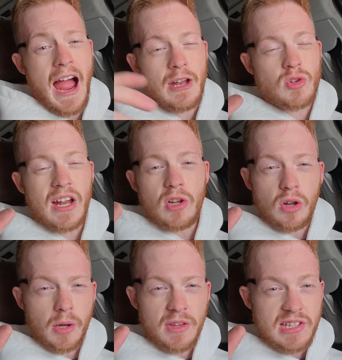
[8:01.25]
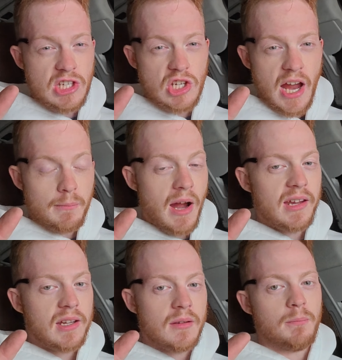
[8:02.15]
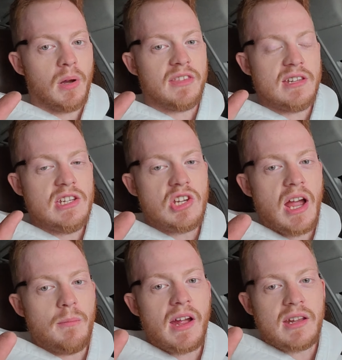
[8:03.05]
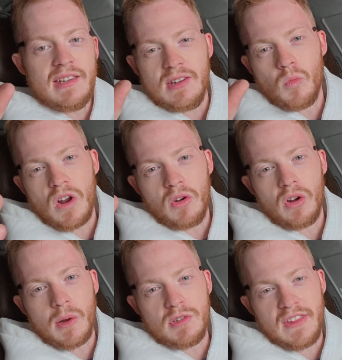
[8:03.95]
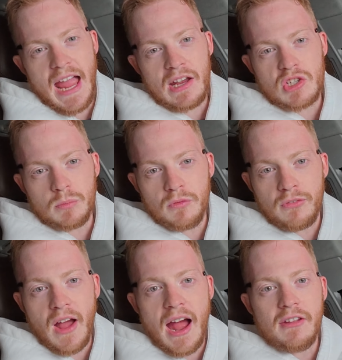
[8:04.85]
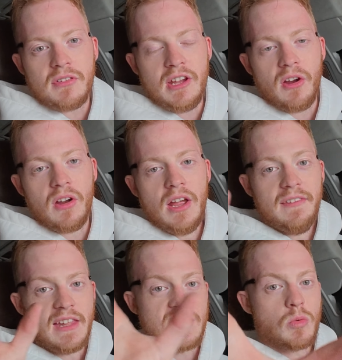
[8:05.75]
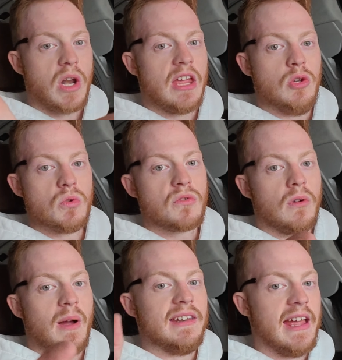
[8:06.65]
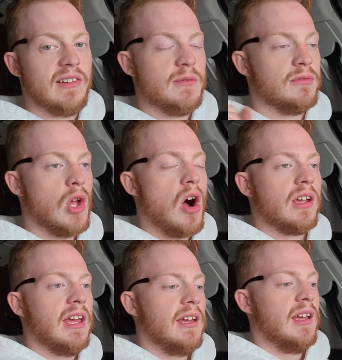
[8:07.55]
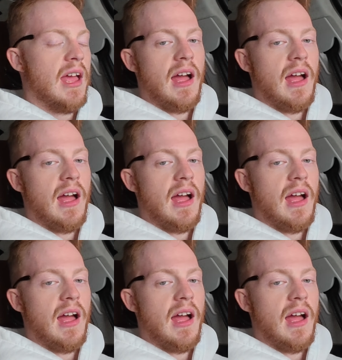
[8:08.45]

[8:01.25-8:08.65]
I tried to hook up the DJI mic, but the DJI mic didn't want to hook up to the Action 5 here. This is what I use for my daily vlogging.